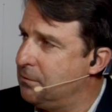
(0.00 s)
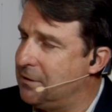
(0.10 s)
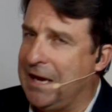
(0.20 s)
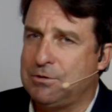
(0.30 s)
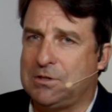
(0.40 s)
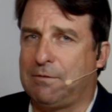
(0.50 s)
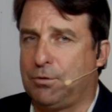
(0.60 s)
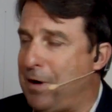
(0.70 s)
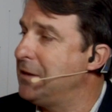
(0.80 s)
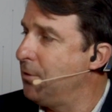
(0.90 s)
dangerous enough to
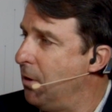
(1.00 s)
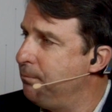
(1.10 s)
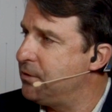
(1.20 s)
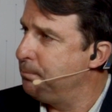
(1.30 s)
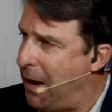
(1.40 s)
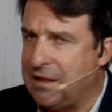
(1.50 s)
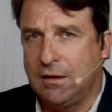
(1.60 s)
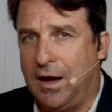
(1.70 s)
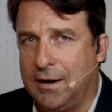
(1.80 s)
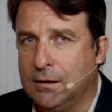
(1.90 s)
write their own some
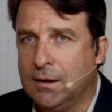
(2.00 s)
Python,